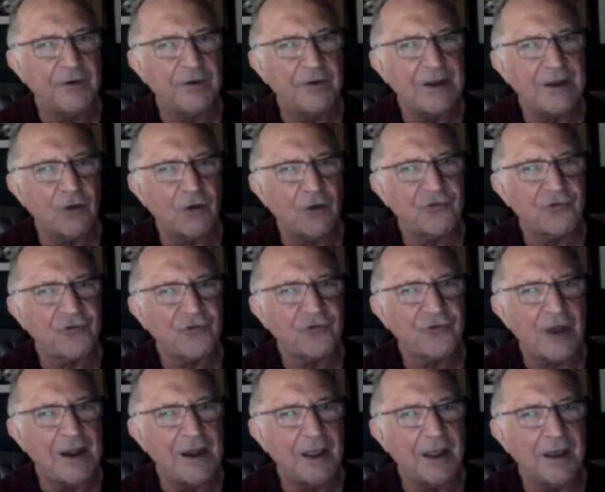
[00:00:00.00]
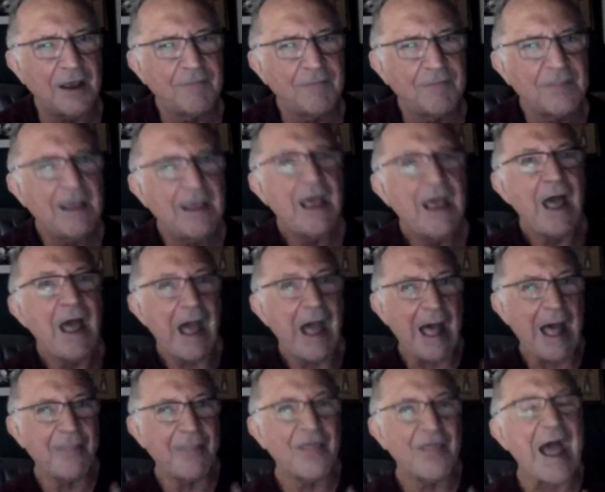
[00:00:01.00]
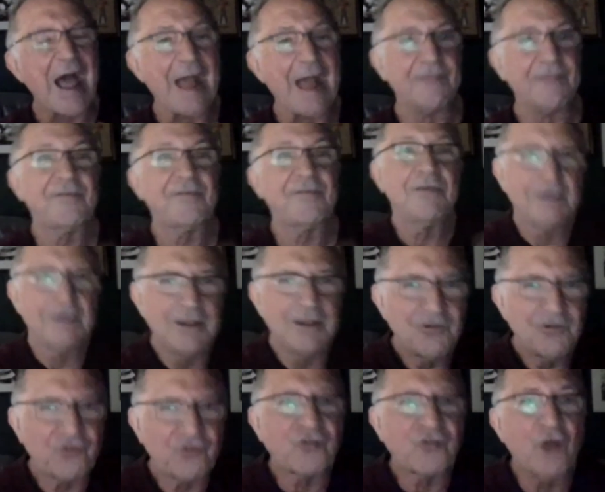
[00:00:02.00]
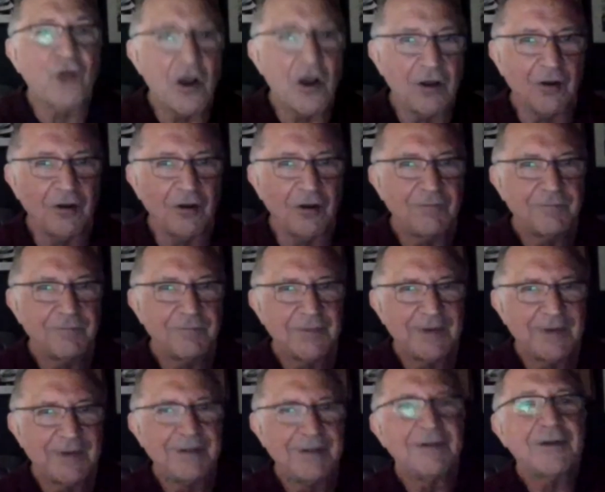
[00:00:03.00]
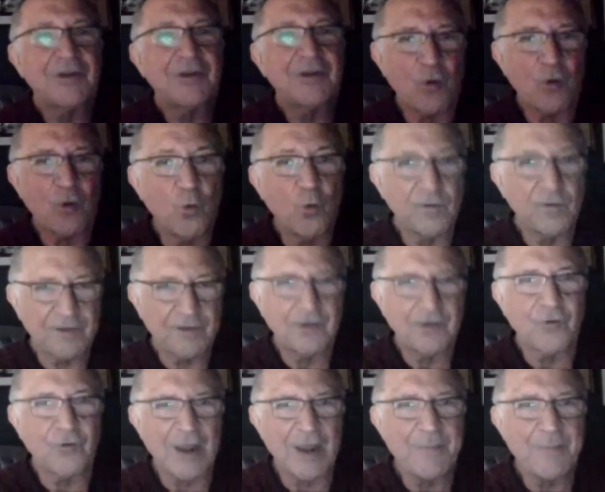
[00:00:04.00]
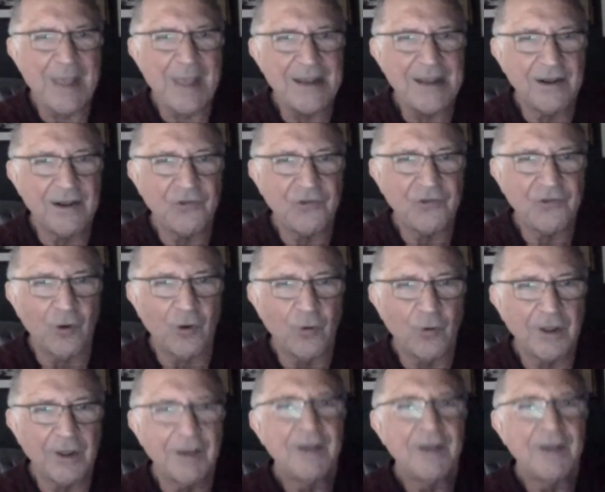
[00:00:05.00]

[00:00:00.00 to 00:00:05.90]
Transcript: in Australia, and that struggle caused great pain in his shoulder.